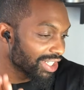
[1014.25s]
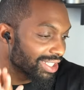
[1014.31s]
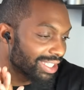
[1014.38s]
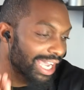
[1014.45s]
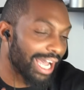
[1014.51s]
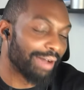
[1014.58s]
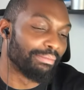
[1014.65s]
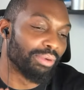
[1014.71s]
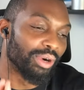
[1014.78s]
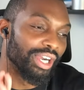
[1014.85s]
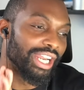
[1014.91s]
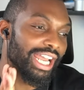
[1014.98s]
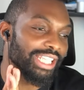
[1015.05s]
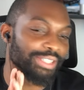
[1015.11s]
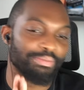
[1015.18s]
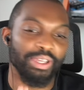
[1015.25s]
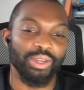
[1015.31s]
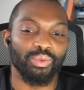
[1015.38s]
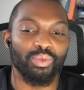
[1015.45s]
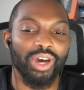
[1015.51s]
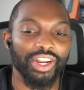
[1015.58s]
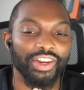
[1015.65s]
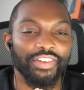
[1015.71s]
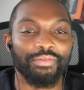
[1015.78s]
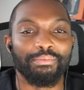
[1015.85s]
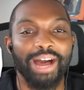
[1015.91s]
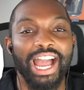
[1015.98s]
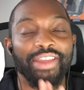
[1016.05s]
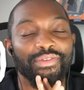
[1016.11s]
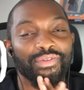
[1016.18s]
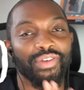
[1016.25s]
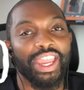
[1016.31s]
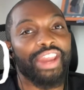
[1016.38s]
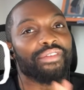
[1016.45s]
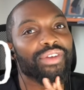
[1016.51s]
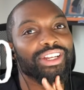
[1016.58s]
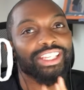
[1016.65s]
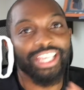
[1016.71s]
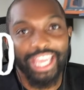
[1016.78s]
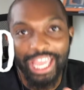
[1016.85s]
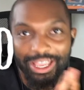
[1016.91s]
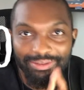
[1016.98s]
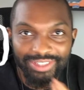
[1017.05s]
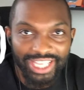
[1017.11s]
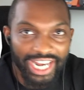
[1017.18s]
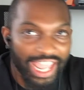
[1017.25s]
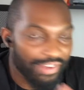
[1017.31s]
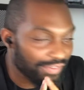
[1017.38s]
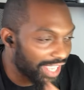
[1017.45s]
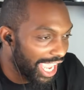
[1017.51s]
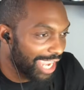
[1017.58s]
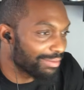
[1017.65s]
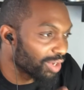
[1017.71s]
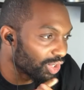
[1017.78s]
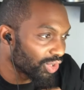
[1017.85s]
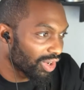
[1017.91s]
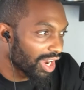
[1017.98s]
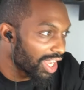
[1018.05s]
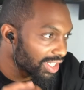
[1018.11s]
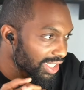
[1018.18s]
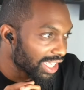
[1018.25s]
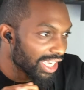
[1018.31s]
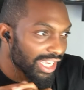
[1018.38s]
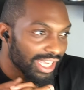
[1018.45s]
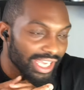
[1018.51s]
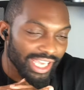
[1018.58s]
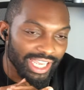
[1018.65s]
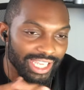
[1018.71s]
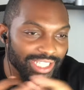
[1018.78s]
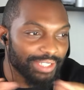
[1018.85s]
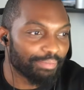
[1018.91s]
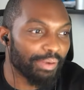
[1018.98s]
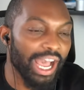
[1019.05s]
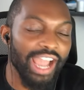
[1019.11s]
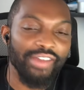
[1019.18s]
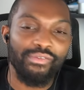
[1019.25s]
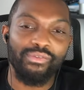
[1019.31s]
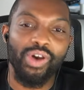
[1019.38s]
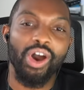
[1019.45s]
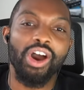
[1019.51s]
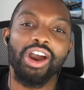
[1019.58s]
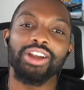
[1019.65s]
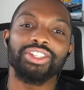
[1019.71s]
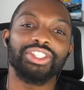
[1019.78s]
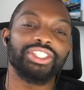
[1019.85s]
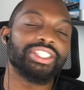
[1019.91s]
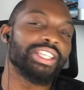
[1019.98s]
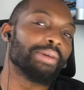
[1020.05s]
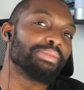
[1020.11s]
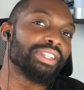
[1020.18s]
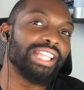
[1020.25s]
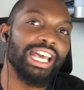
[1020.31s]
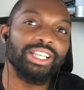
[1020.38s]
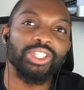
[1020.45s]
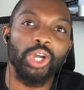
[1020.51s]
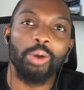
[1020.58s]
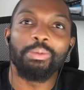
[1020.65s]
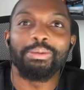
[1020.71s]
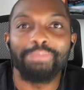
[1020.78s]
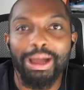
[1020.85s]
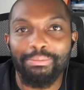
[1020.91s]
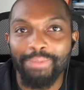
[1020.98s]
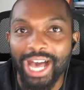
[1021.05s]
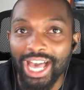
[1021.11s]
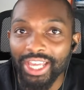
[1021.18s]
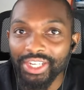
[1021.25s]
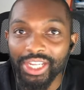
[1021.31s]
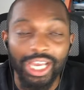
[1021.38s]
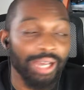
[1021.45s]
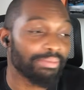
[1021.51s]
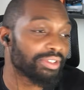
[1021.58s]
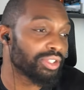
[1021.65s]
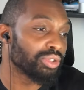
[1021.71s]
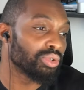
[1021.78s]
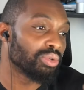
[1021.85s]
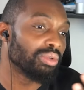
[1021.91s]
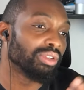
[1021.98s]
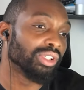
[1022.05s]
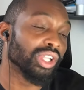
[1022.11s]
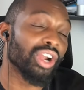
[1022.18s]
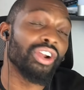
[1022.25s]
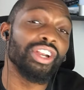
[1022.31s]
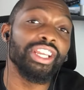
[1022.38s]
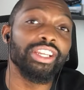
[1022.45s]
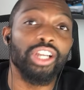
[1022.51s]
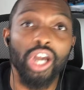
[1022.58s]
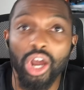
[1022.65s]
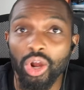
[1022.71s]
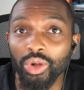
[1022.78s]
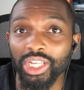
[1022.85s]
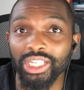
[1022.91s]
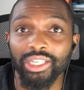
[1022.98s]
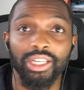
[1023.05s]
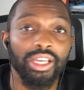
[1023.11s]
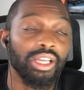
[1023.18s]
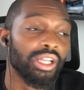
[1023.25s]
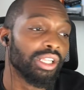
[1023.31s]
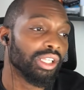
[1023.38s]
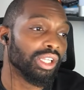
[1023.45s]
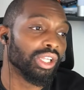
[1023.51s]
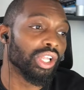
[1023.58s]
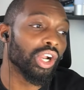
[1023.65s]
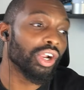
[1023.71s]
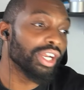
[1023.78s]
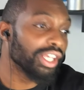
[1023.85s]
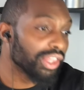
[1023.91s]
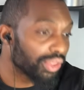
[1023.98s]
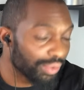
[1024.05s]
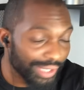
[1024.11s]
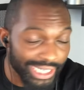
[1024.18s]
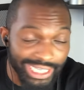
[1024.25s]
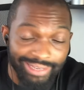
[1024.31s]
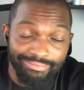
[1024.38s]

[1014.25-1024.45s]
Zomboid has been one of my favorite games that I've came across. It's by far just something that has opened my mind up to learning coding, learning 3D